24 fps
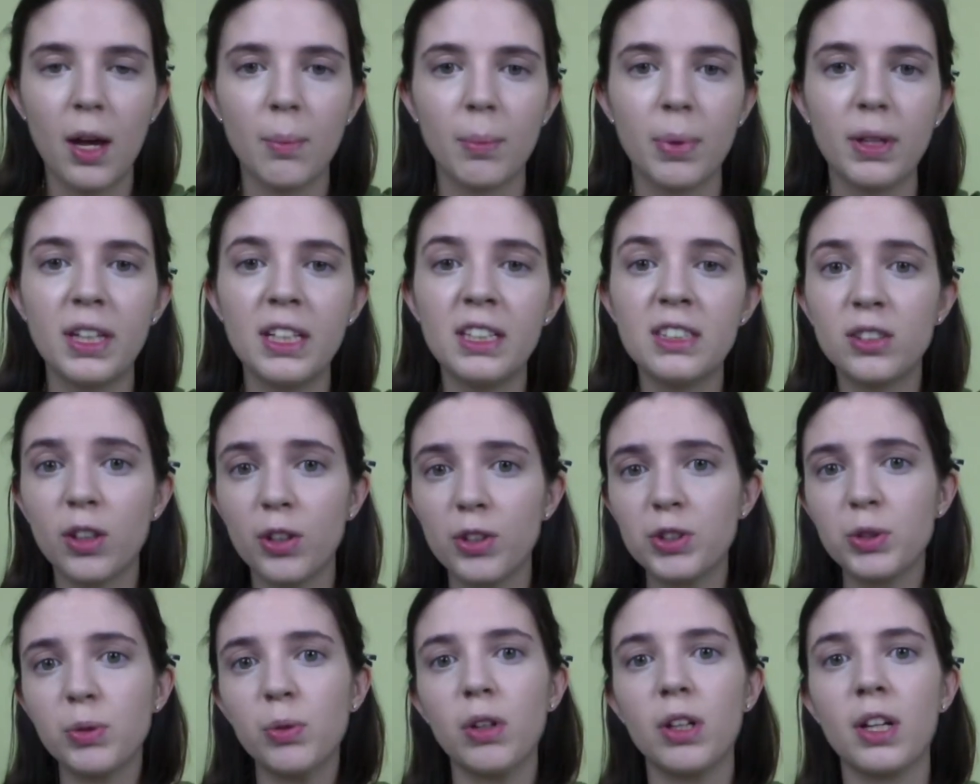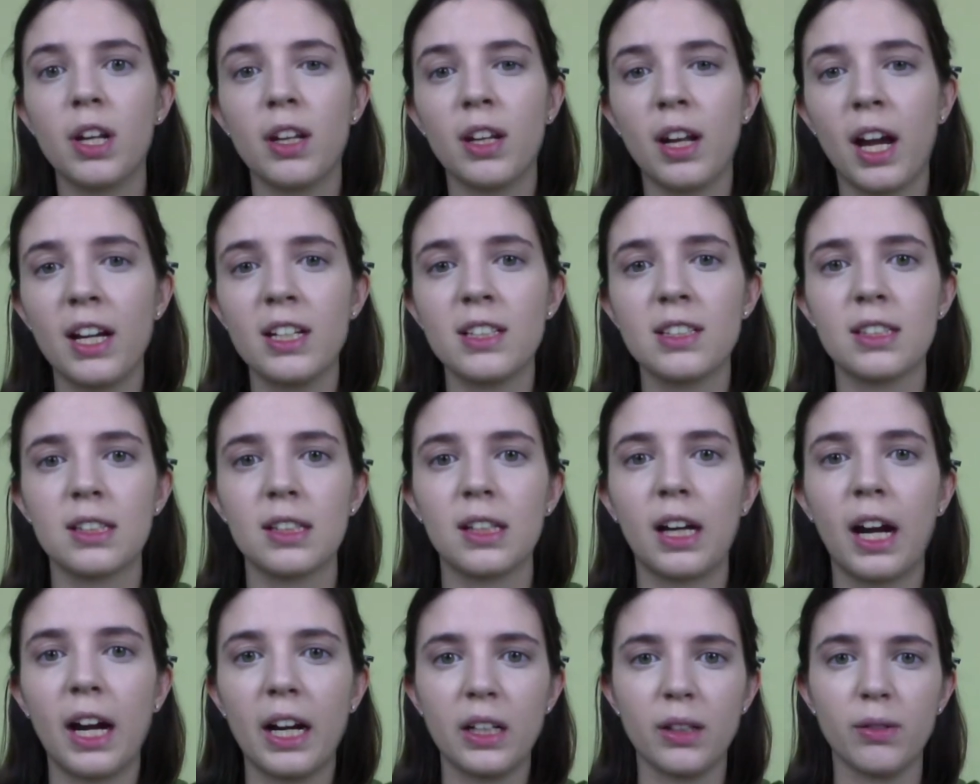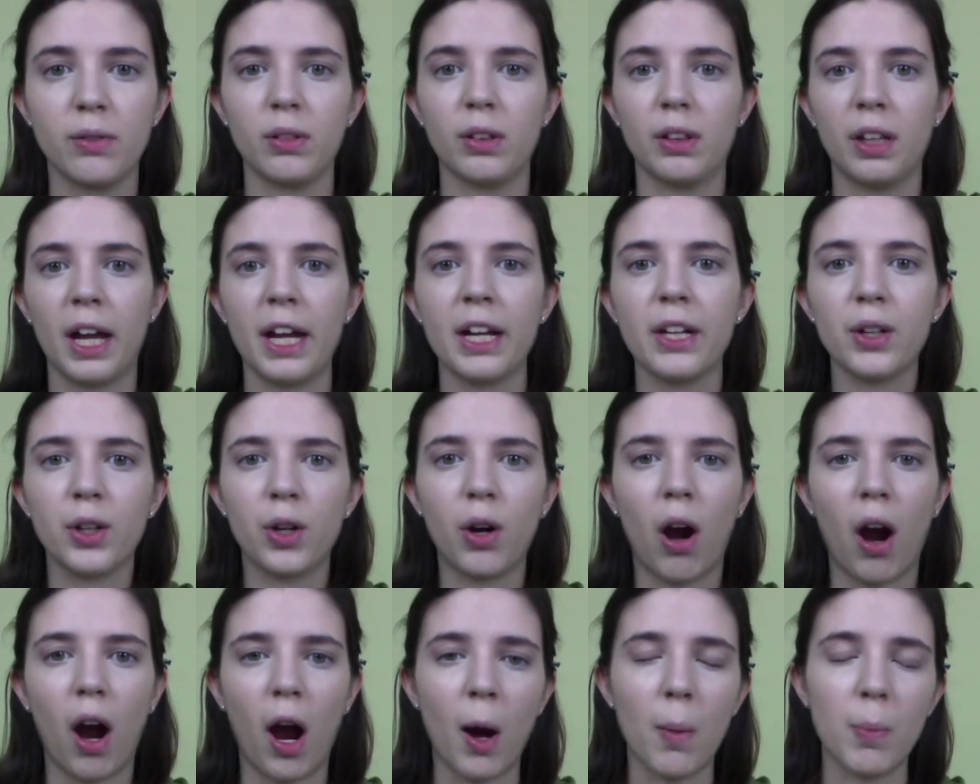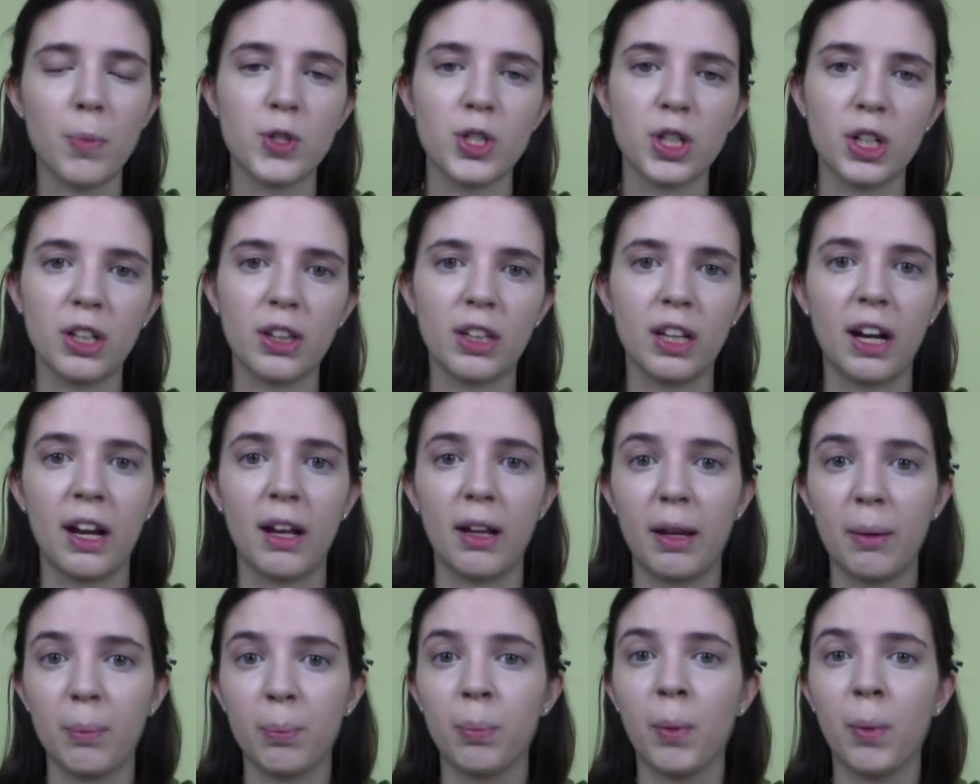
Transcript: but it's also a nice kind of lighter option than